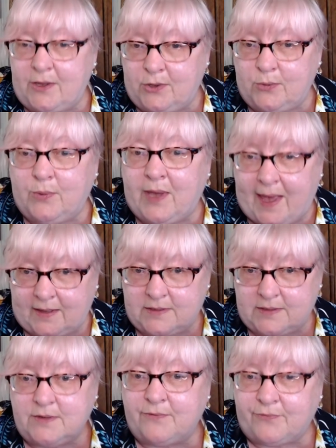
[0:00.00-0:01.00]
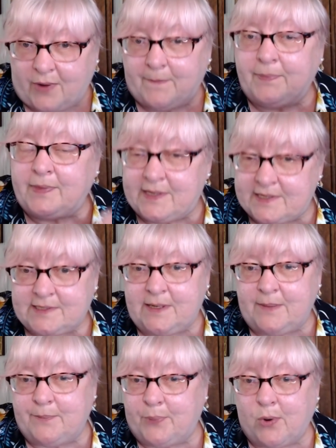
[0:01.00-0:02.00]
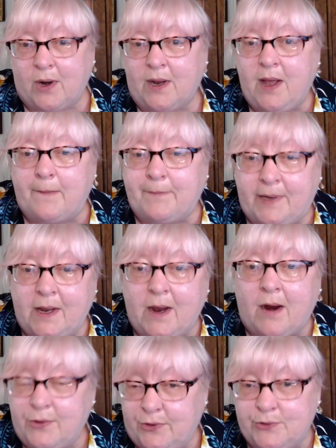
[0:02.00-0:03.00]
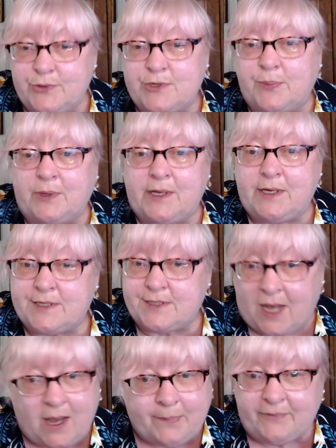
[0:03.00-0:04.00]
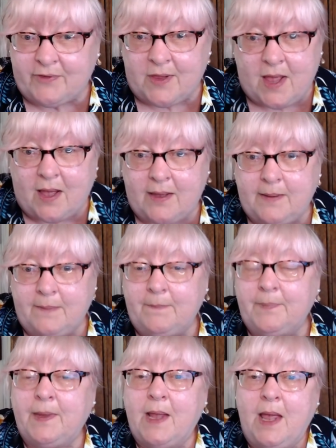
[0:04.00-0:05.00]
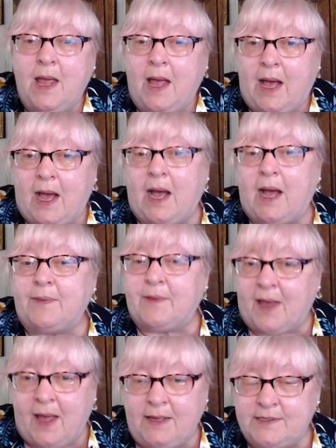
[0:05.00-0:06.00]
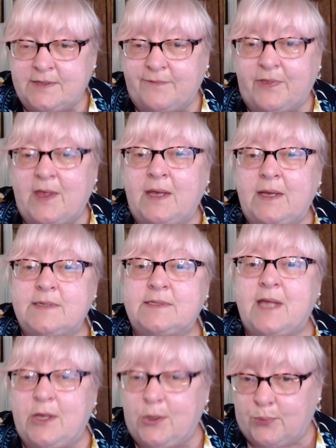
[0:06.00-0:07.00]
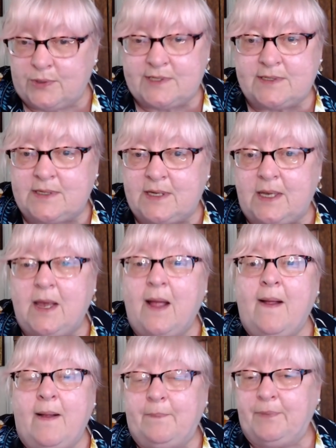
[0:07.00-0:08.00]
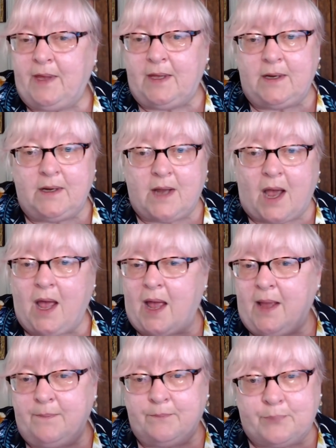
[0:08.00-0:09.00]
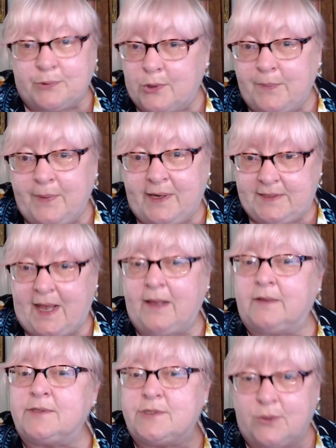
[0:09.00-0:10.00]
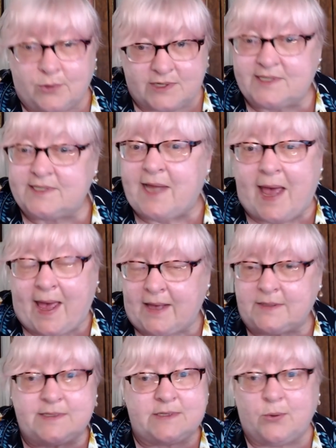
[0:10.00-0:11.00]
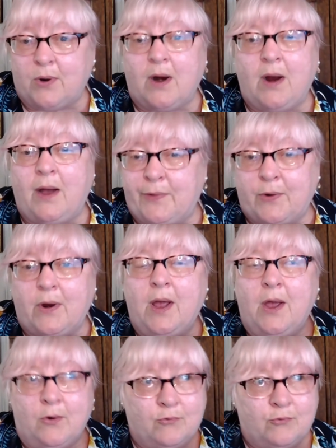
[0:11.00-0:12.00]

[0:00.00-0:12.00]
that you get from this import company are usually top of the line, the kinds of things that you would see in Bloomingdale's or Saks or other